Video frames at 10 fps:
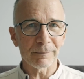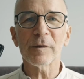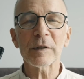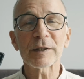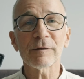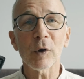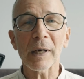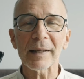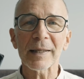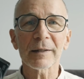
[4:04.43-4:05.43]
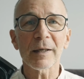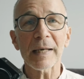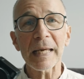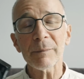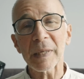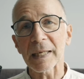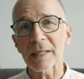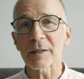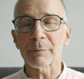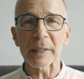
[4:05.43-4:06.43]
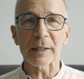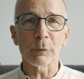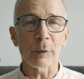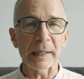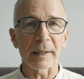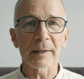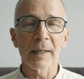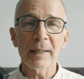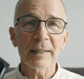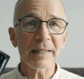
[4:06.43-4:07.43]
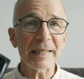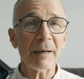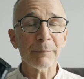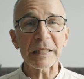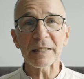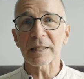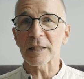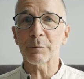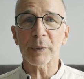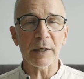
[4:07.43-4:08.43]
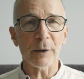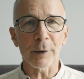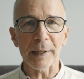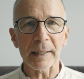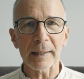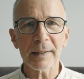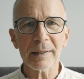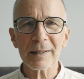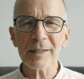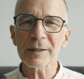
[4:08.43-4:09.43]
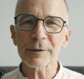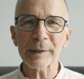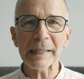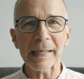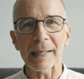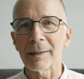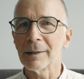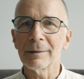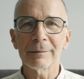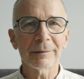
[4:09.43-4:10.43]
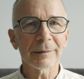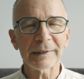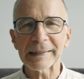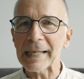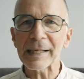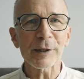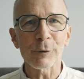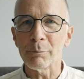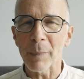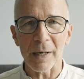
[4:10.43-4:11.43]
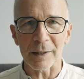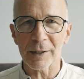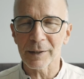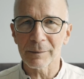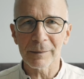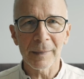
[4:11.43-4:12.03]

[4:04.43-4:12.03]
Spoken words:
First of all, I think the naming is a bit weird. Snap distance priority. It doesn't really tell you much.